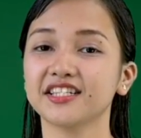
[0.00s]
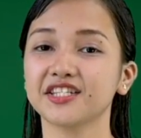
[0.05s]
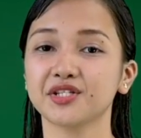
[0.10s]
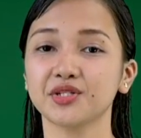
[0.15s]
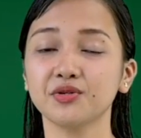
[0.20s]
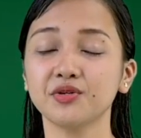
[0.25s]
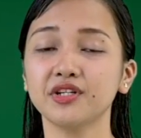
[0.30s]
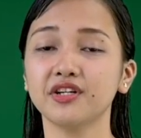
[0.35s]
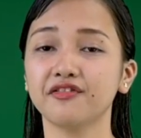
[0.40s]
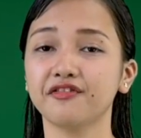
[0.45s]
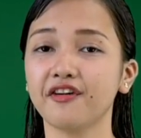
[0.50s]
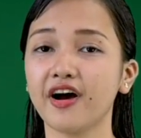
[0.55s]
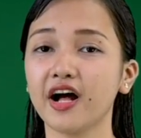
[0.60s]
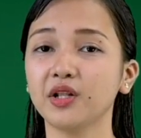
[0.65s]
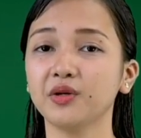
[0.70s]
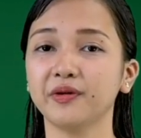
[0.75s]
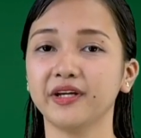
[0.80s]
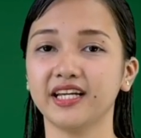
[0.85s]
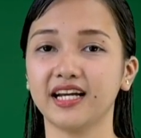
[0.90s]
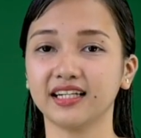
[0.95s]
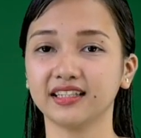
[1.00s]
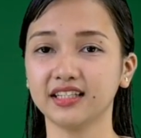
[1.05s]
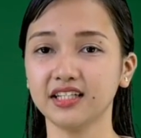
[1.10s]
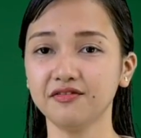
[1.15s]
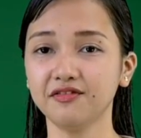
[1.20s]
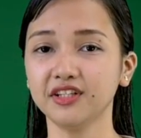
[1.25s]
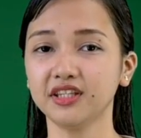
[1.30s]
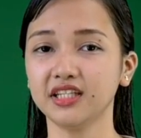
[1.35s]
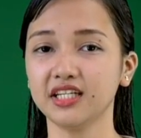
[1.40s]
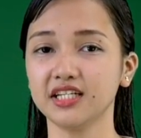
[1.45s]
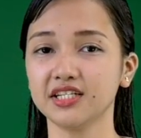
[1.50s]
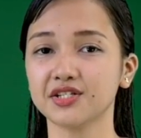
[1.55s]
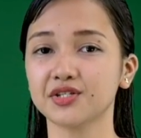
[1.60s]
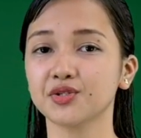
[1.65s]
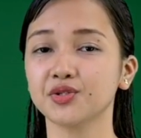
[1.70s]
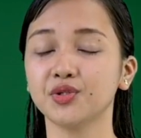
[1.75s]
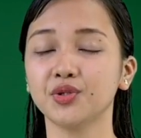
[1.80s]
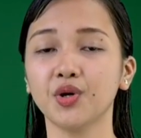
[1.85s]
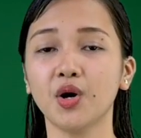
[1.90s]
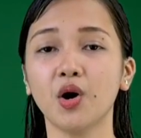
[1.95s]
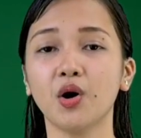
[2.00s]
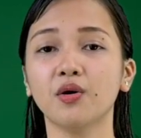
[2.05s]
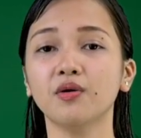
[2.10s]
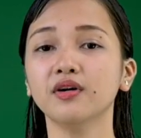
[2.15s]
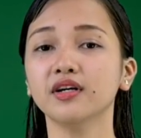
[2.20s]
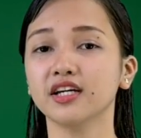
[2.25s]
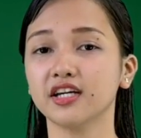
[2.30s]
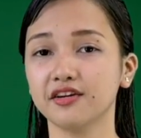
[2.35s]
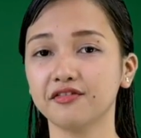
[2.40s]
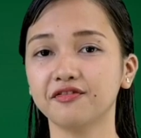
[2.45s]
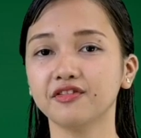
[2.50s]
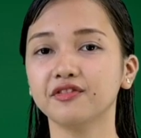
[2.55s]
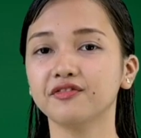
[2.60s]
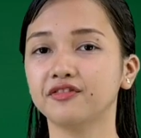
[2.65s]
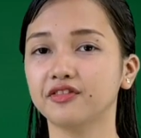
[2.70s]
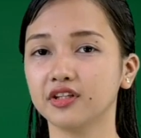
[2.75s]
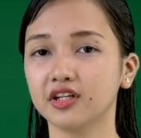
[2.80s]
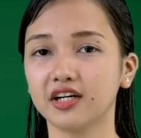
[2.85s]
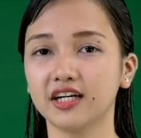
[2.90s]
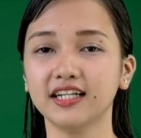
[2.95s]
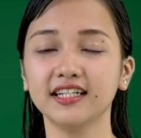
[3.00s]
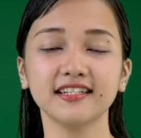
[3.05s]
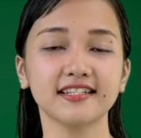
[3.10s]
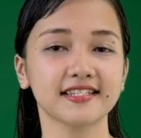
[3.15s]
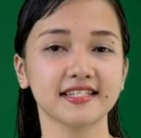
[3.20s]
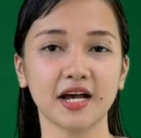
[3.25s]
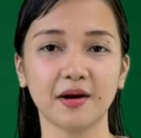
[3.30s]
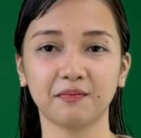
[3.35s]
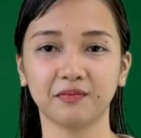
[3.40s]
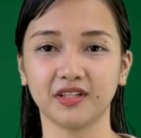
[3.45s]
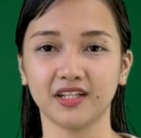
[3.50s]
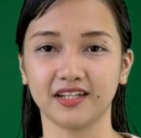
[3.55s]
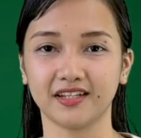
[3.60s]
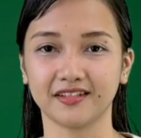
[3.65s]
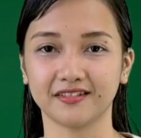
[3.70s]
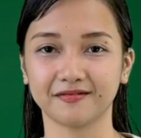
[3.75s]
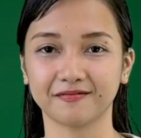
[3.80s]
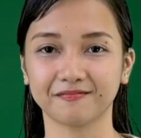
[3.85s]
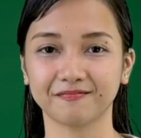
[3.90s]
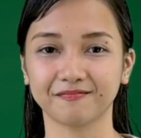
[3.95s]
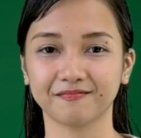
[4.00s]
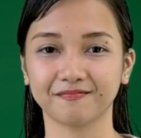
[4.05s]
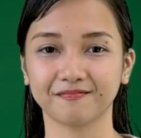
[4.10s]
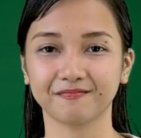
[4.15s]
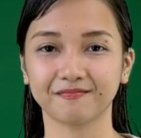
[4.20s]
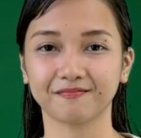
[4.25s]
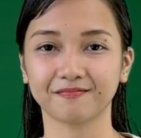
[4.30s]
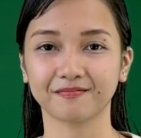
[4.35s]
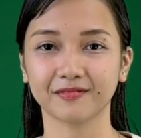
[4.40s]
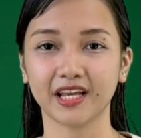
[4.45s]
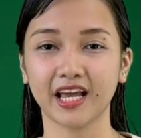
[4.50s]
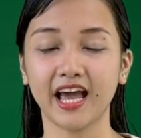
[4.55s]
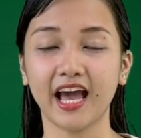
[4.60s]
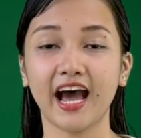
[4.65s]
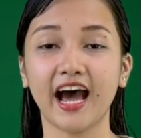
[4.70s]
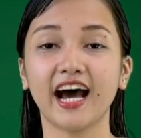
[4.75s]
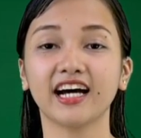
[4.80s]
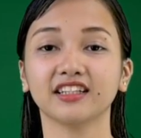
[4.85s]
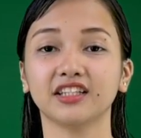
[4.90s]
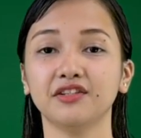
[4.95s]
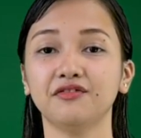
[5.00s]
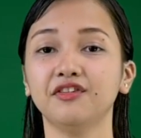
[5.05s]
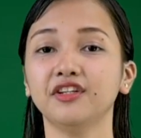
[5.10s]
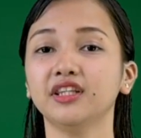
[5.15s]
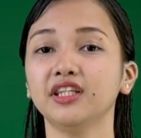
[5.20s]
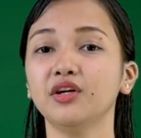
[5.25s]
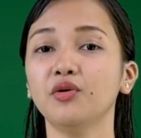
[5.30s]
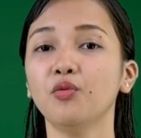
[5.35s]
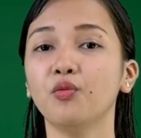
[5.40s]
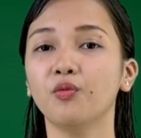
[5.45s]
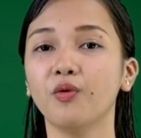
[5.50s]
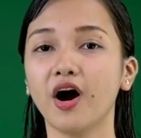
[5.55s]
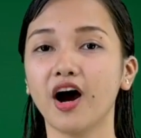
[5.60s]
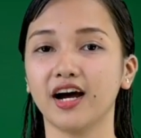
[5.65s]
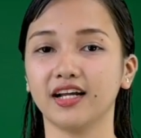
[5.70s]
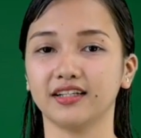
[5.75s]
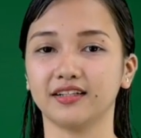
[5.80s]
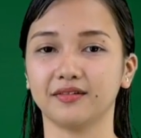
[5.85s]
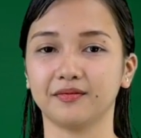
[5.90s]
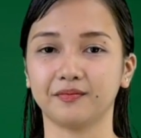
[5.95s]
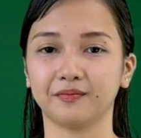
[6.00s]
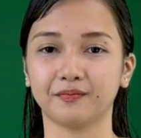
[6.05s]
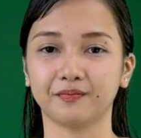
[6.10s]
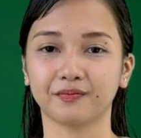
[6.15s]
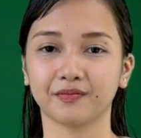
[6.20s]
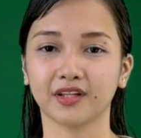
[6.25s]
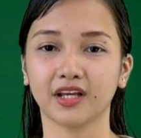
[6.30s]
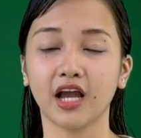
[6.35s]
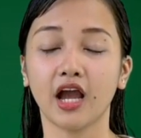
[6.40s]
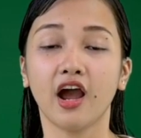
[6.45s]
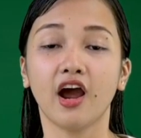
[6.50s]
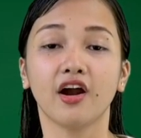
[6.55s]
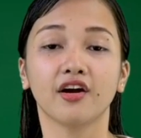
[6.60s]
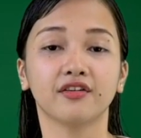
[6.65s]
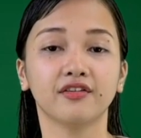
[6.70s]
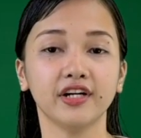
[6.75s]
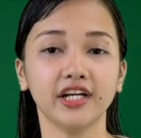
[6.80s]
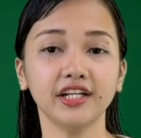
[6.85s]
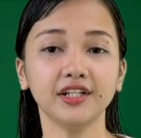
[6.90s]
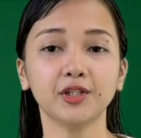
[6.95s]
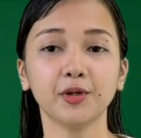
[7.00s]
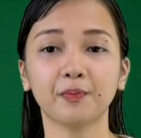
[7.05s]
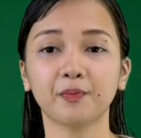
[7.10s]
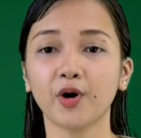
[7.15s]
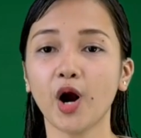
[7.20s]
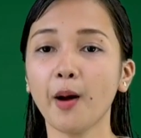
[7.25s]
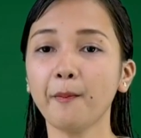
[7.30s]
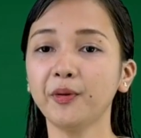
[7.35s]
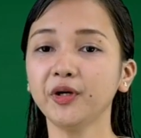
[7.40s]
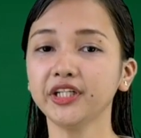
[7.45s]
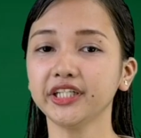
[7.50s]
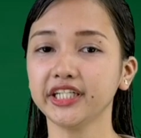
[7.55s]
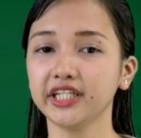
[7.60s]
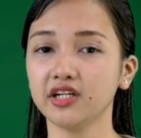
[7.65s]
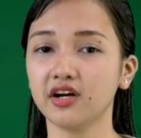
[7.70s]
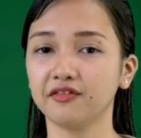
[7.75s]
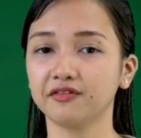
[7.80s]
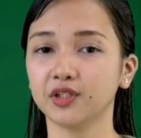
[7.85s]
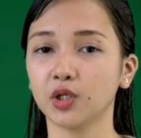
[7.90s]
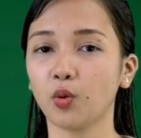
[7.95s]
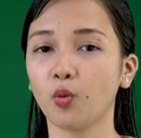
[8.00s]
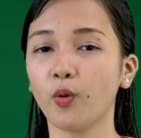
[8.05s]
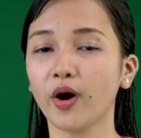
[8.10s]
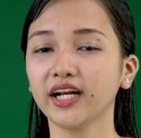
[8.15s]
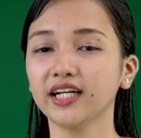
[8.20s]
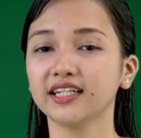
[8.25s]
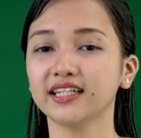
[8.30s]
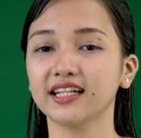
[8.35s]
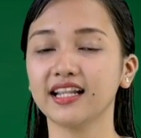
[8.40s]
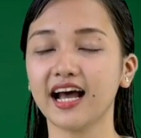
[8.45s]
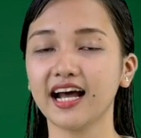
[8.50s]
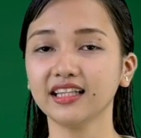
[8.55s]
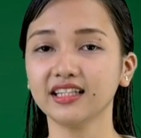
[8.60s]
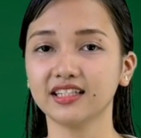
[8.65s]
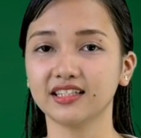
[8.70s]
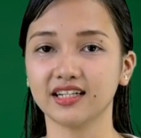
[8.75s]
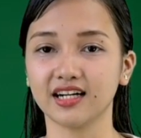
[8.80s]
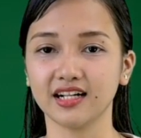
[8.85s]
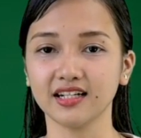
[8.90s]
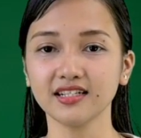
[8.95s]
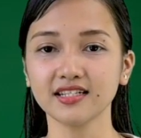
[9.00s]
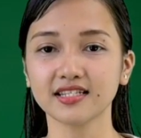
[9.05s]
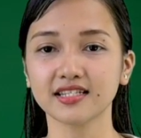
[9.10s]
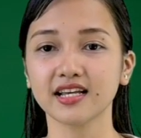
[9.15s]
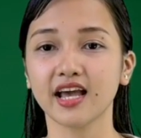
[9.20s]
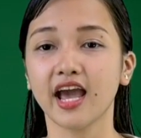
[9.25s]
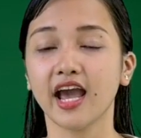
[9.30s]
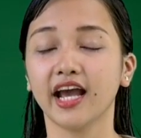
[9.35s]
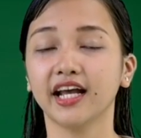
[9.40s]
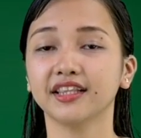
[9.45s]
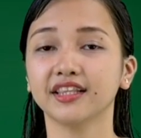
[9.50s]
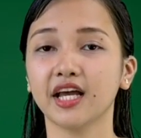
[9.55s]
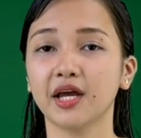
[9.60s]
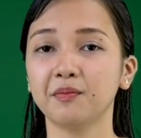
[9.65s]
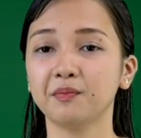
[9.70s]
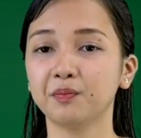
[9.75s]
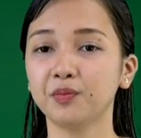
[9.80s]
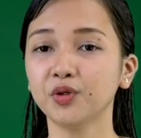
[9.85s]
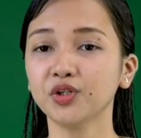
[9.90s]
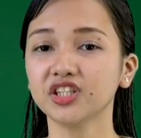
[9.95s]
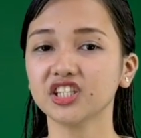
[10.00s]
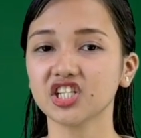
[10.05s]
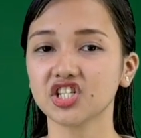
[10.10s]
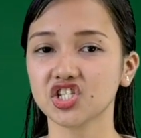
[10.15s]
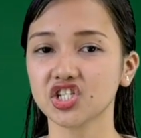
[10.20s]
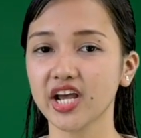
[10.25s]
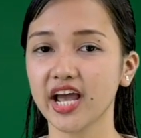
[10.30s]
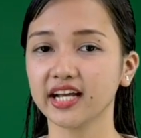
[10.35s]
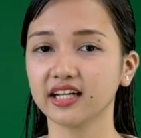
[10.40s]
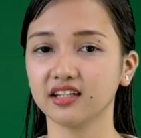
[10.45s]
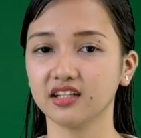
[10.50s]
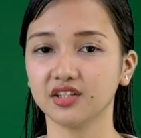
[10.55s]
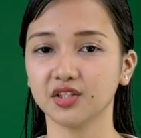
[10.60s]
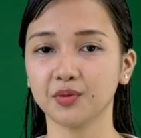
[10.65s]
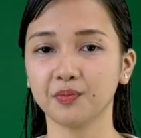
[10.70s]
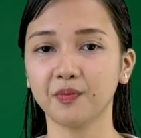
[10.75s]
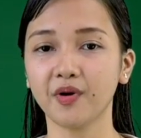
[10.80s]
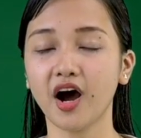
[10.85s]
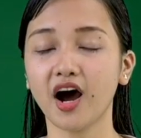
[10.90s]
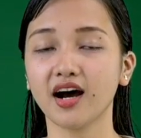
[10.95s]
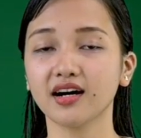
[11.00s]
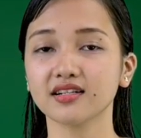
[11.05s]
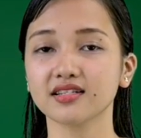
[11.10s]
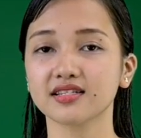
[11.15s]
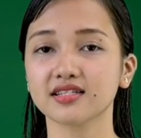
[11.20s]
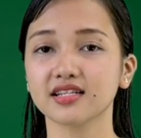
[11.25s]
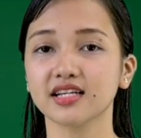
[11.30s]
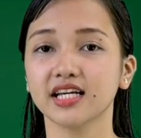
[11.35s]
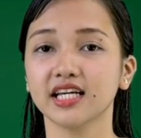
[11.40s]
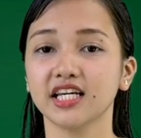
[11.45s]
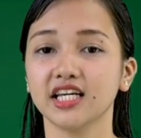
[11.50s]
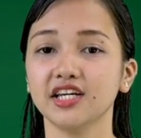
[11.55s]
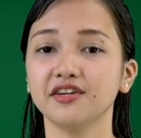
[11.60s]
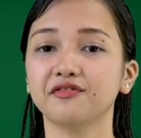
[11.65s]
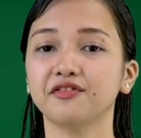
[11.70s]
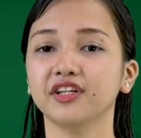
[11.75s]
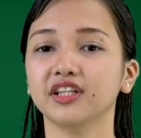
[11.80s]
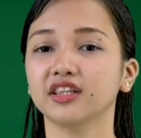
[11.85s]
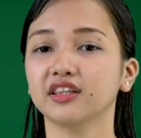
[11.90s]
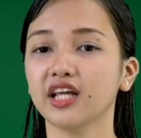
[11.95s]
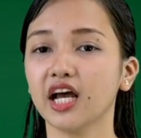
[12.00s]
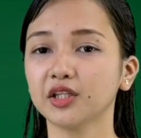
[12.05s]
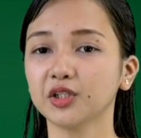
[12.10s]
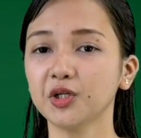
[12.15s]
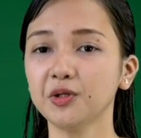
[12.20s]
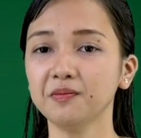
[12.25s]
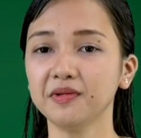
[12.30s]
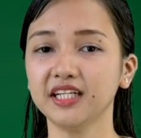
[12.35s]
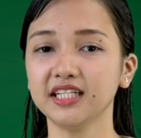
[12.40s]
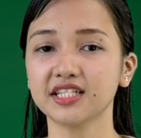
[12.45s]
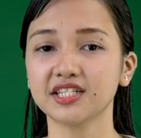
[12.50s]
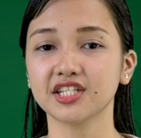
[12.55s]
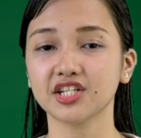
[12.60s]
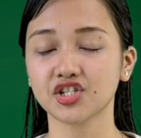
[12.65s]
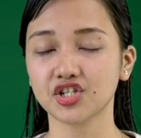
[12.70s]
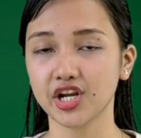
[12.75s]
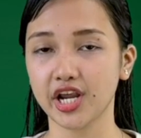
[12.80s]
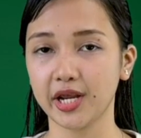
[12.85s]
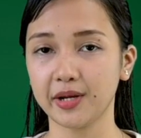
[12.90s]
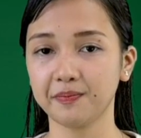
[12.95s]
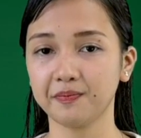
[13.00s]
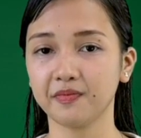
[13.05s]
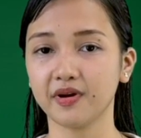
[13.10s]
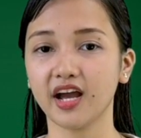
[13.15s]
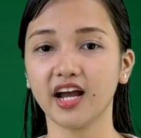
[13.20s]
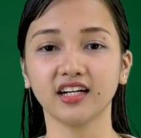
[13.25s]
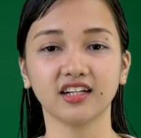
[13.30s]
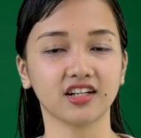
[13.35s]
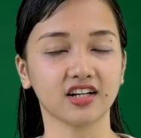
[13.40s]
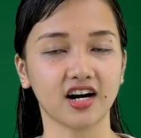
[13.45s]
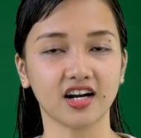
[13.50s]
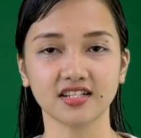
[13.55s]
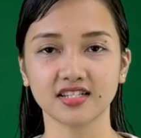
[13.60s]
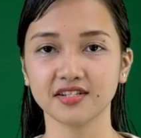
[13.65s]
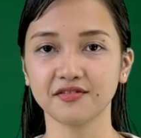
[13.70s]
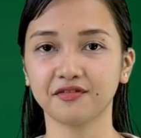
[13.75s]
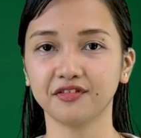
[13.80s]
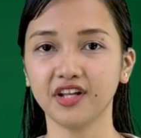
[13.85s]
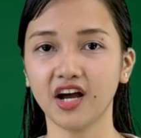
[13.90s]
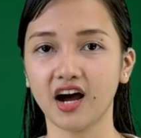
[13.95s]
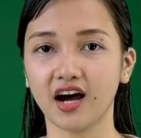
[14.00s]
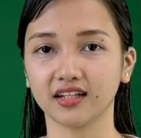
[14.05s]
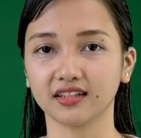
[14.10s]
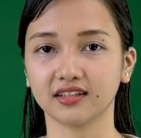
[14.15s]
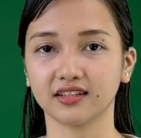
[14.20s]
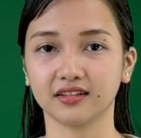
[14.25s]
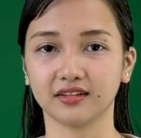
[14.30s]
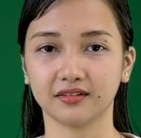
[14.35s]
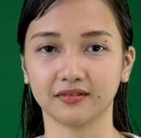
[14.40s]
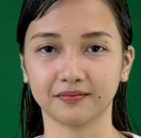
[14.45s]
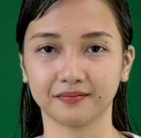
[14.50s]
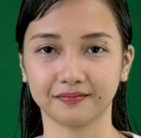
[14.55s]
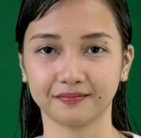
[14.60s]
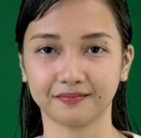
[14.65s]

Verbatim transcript: Let's do the following activities to know if you've learned something. Activity 1. Read the properties of the quadrilaterals and then put a check in the box if it determines the shape and cross if not.